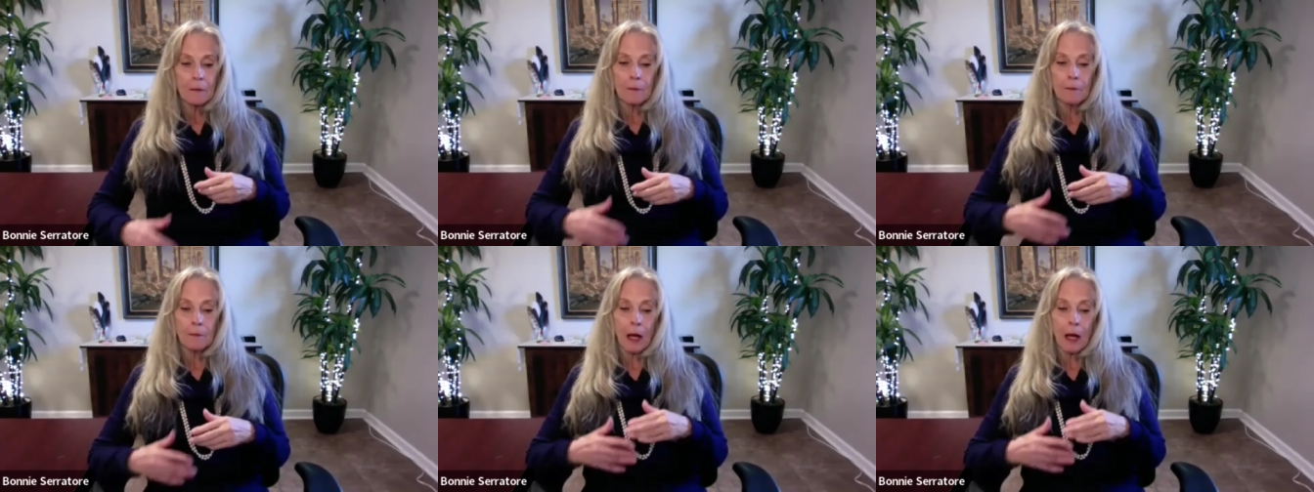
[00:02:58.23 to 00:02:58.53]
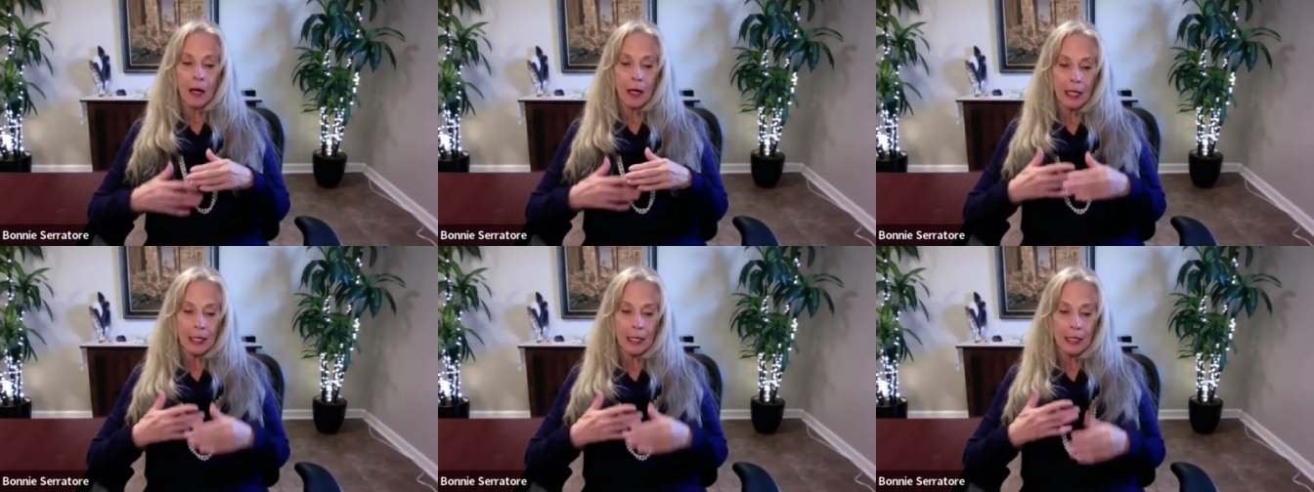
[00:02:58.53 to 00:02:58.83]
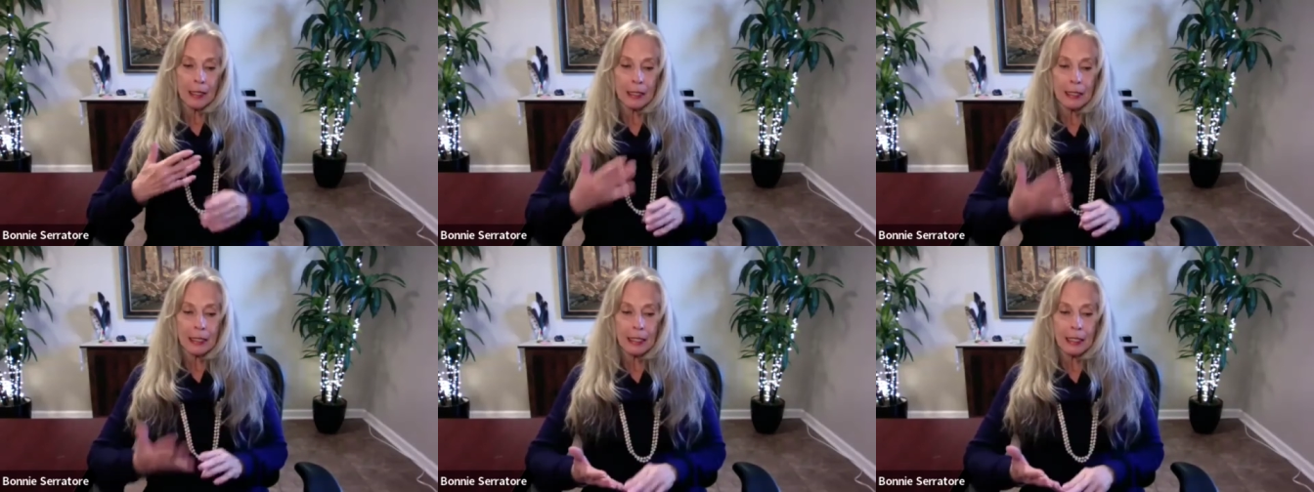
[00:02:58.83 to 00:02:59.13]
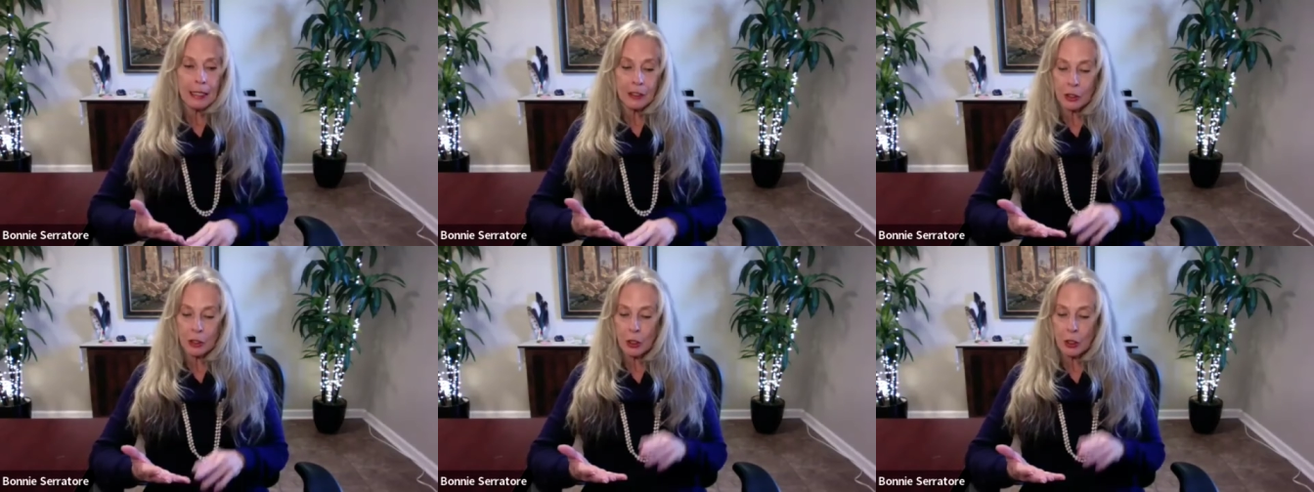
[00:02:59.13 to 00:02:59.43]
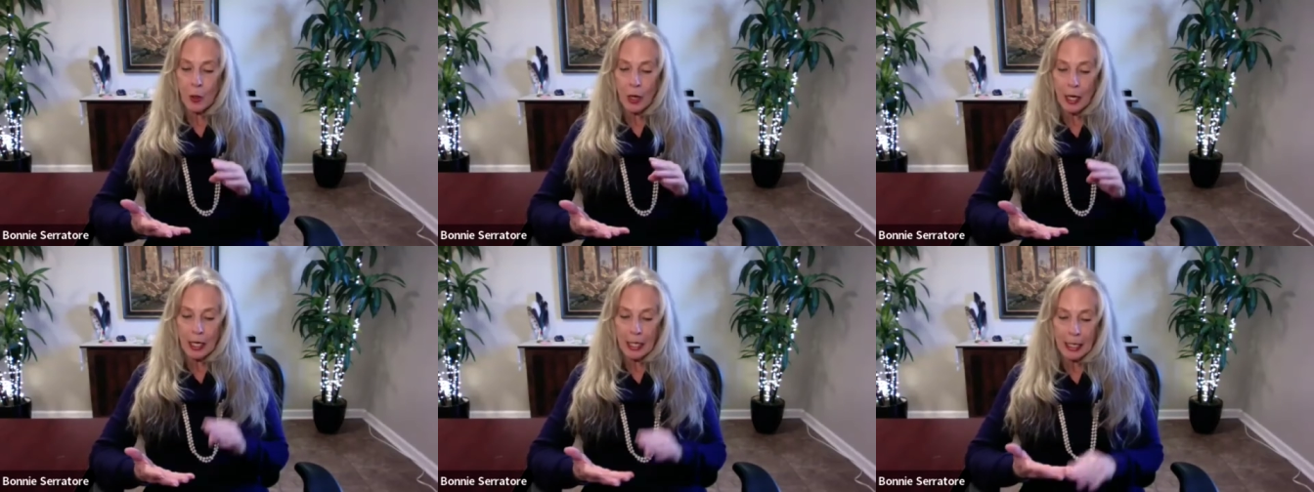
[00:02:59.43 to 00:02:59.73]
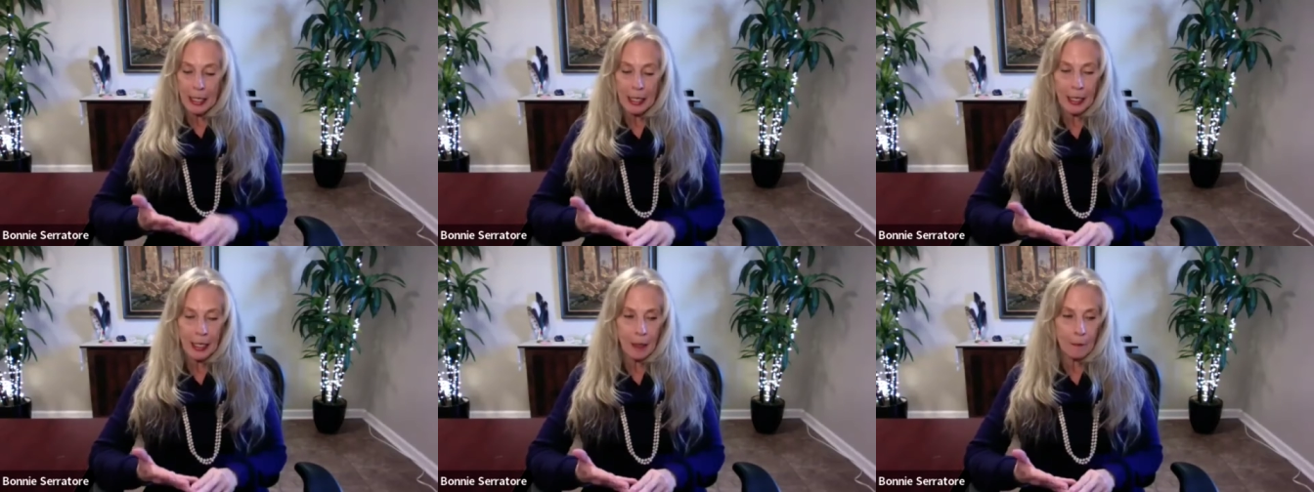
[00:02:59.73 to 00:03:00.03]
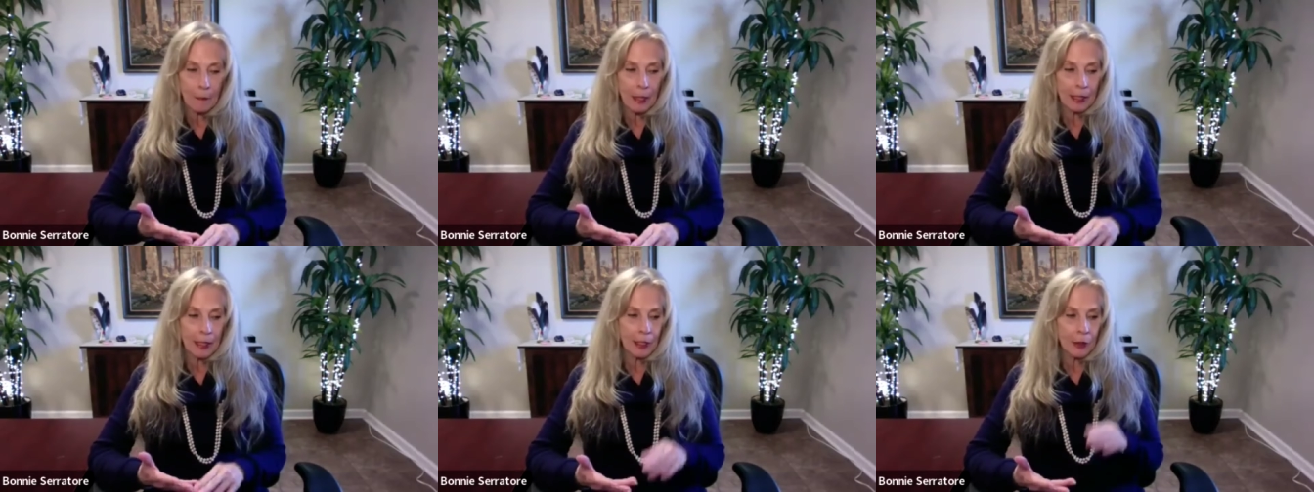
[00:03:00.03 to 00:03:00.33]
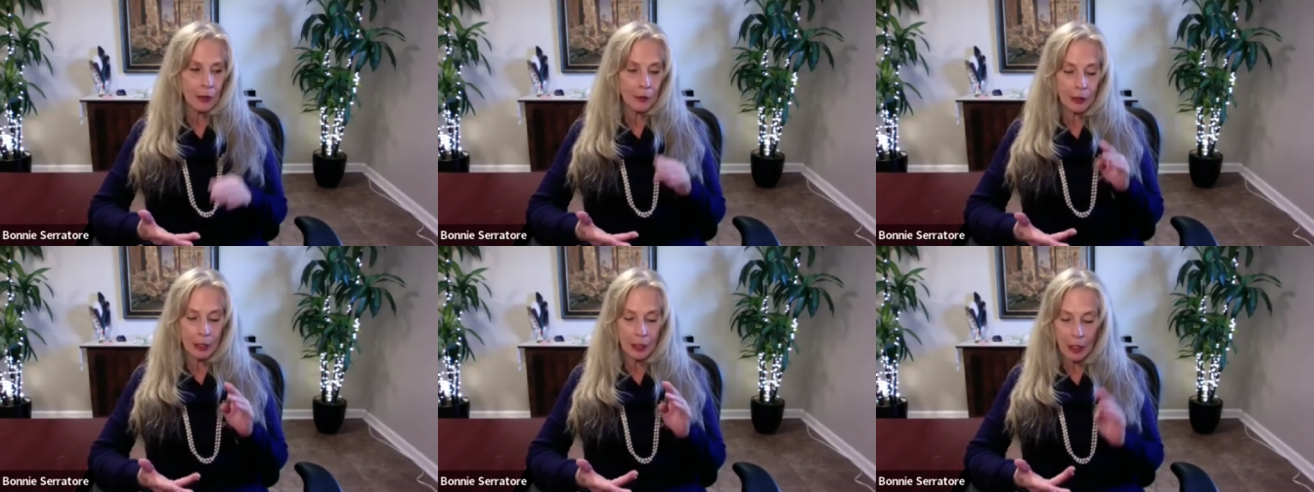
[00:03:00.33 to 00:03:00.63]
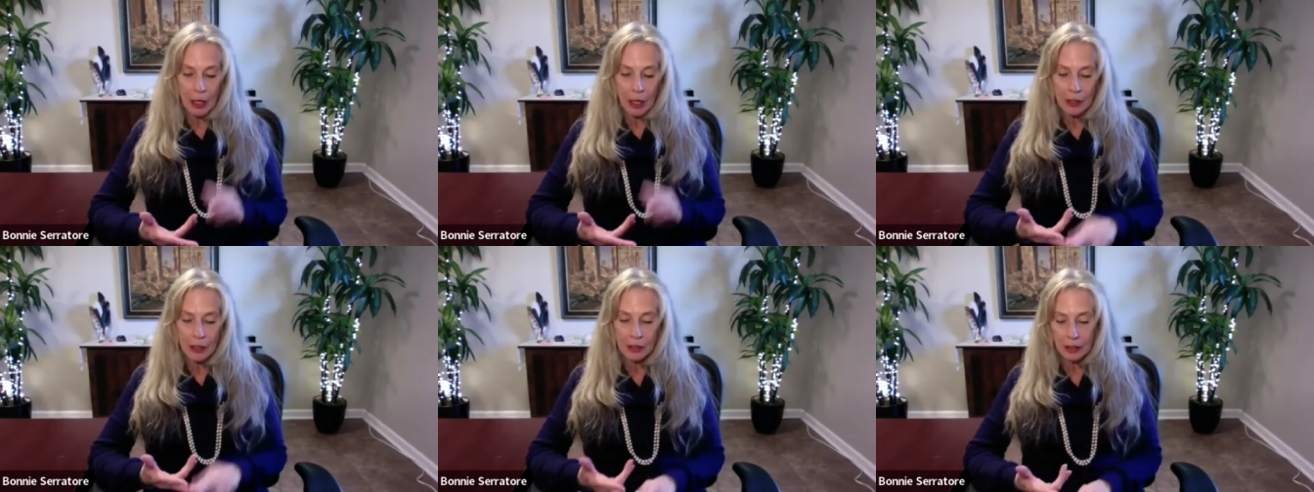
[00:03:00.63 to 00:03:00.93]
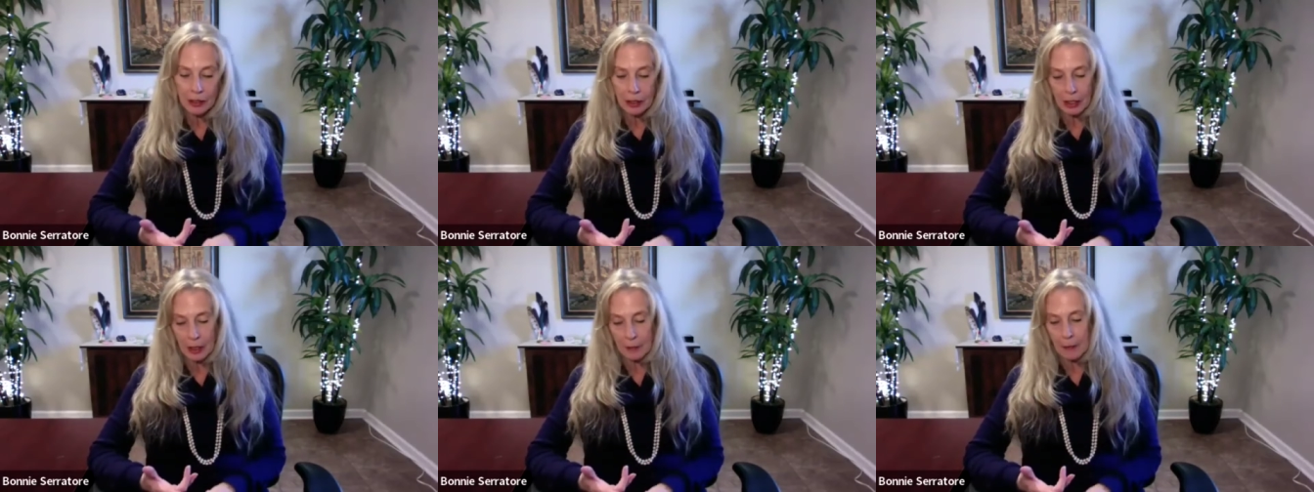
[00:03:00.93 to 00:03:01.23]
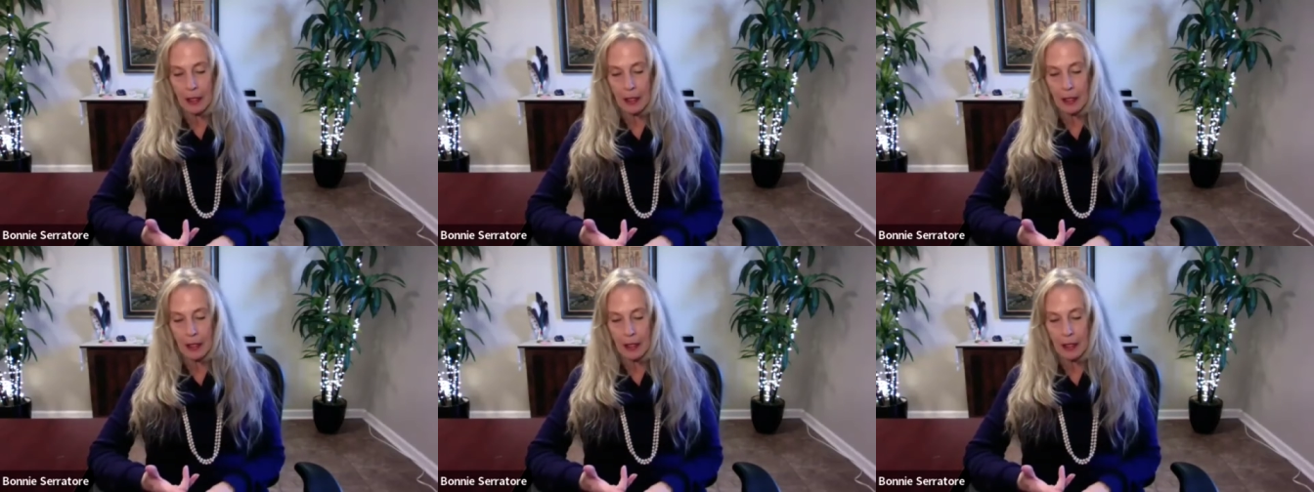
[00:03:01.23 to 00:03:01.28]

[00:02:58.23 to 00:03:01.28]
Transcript: my needs, who I am, my curiosity,